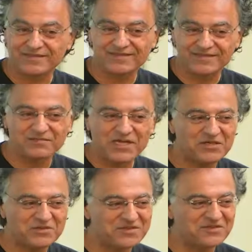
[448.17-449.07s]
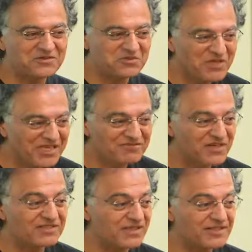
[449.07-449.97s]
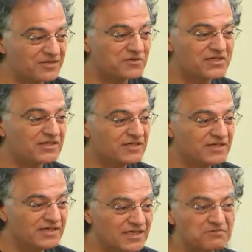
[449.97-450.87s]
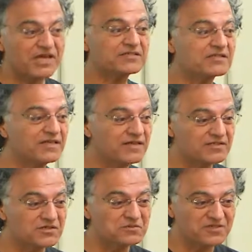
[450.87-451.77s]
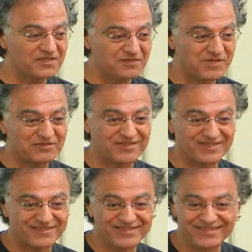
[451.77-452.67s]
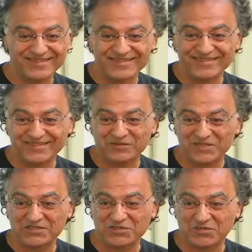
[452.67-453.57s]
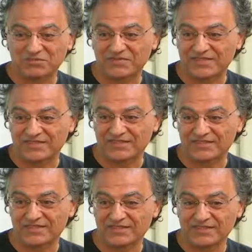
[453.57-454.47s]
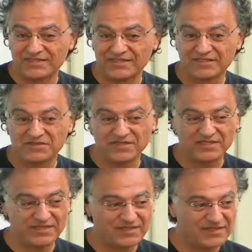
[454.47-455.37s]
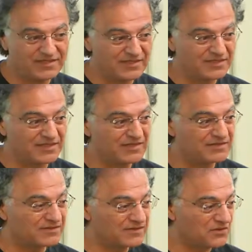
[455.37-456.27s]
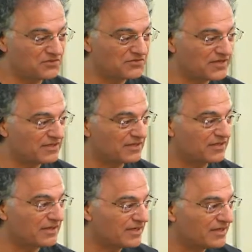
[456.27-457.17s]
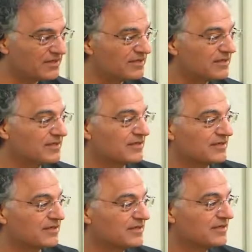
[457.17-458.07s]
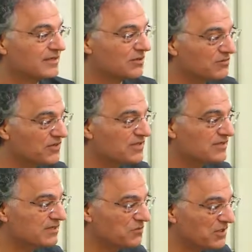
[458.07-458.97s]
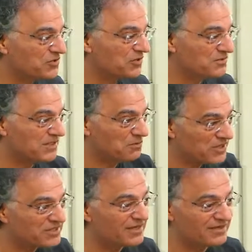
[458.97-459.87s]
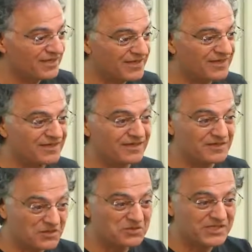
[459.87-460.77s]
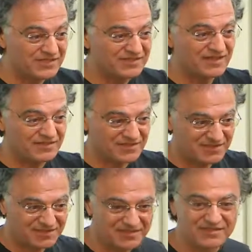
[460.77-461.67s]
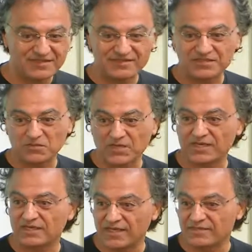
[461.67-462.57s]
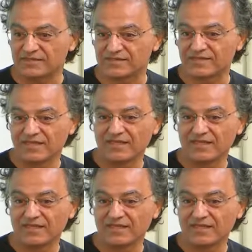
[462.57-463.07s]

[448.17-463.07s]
somehow, you know, to me, it felt like they were irrationally exuberant about the, the workshop. Uh, you know, they, they sort of felt that their uh, conferences and workshops, they wish that they included such a such a wide lens.